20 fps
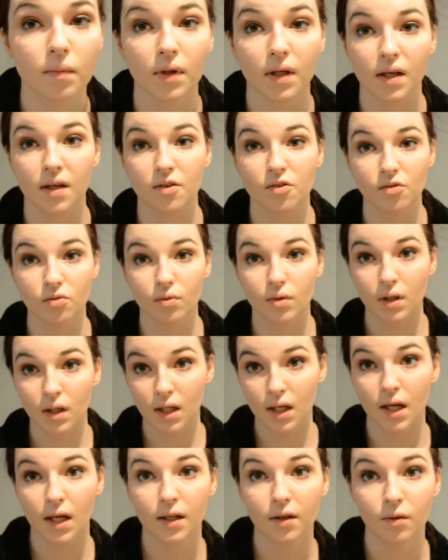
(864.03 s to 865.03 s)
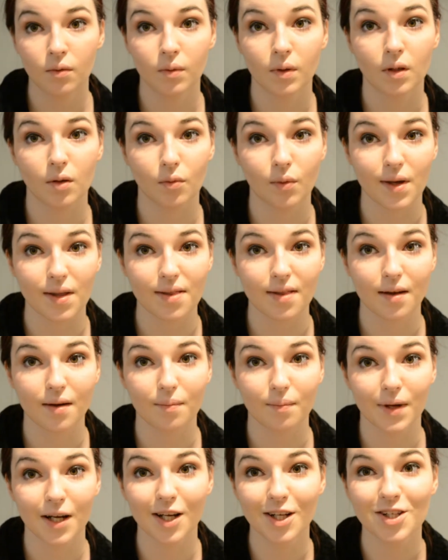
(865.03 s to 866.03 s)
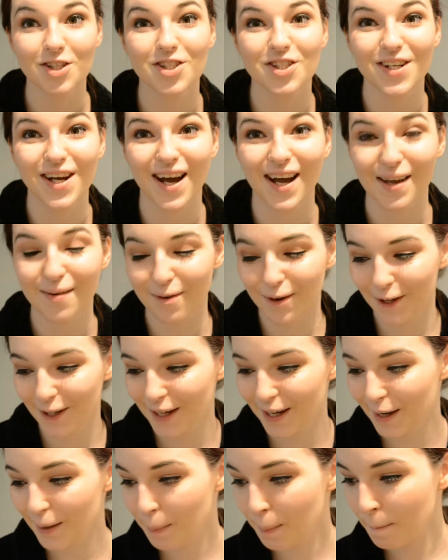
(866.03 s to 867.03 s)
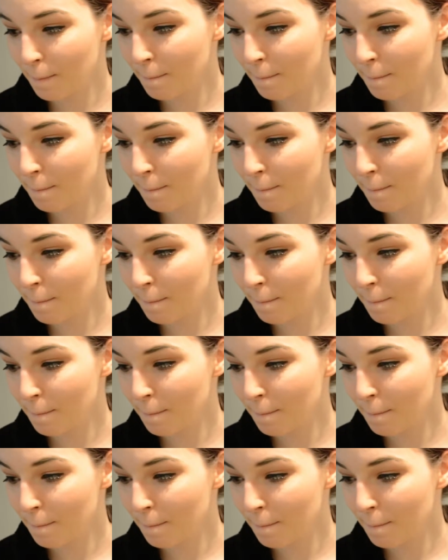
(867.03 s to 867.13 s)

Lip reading: Because really, I don't want to waste that much time on it.